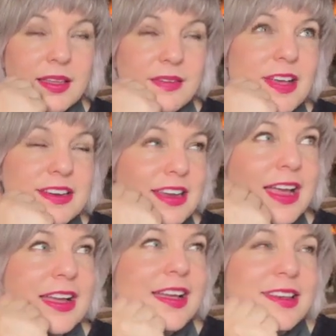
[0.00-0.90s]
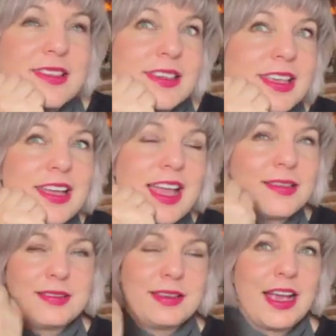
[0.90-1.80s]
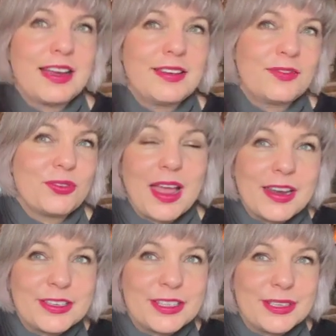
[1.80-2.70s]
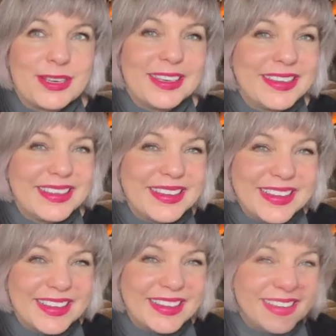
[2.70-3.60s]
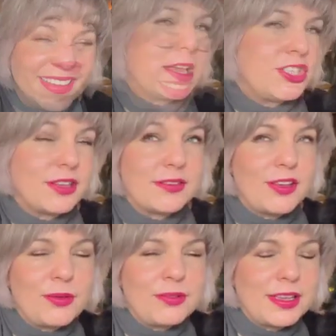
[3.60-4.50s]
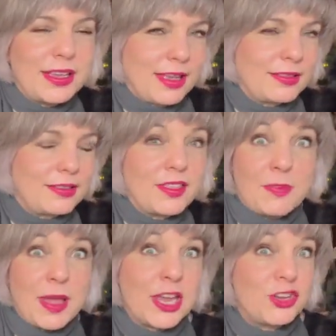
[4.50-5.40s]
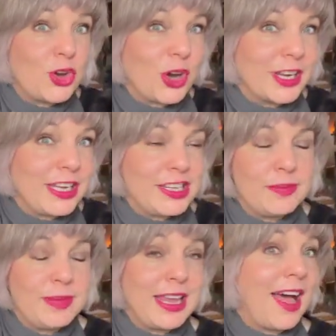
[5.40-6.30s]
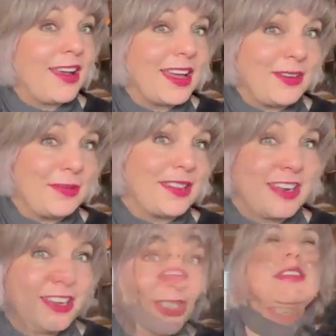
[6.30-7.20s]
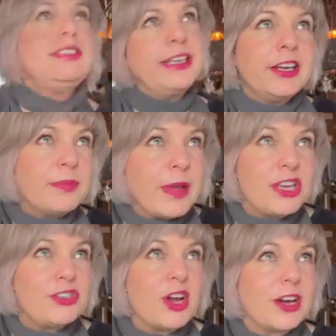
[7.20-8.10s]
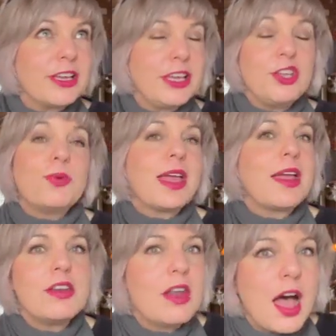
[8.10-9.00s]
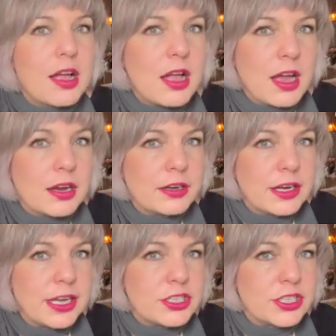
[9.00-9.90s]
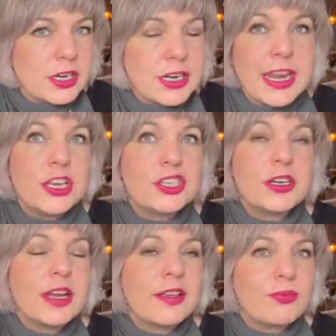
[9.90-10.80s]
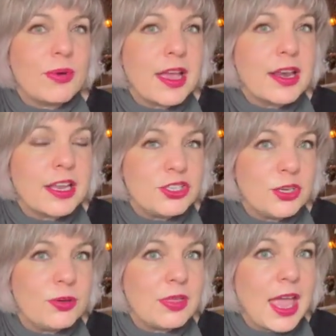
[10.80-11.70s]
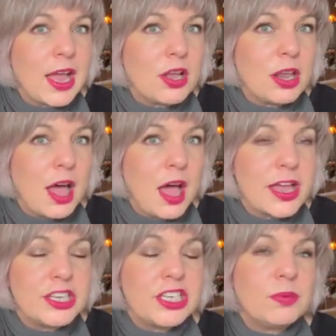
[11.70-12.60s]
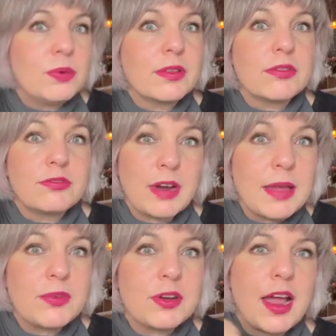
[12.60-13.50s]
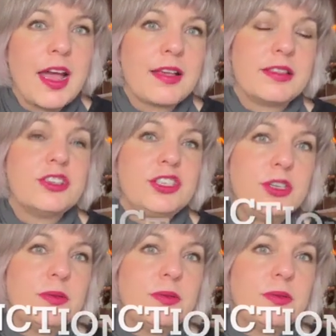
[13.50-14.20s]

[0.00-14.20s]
In fact, I kind of see it as an act of gratitude. Maybe it just goes against the patriarchy to be allied with nature. Dear patriarchy, you cannot conquer nature. Nature is red in tooth and claw, and she will stripe your ass into